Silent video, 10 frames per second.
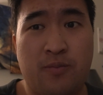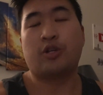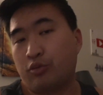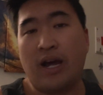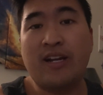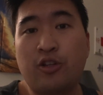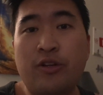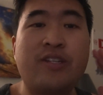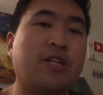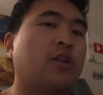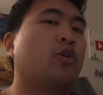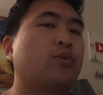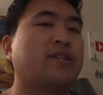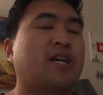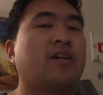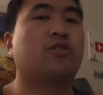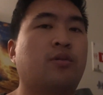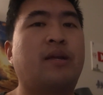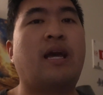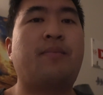So not including deload weeks, I
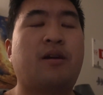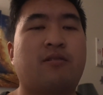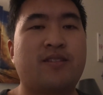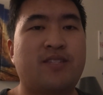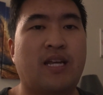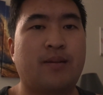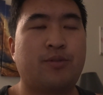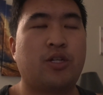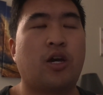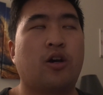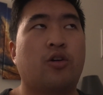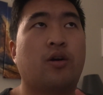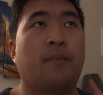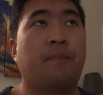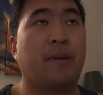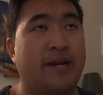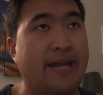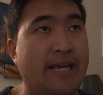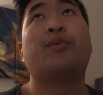normally have my run set up to go Monday,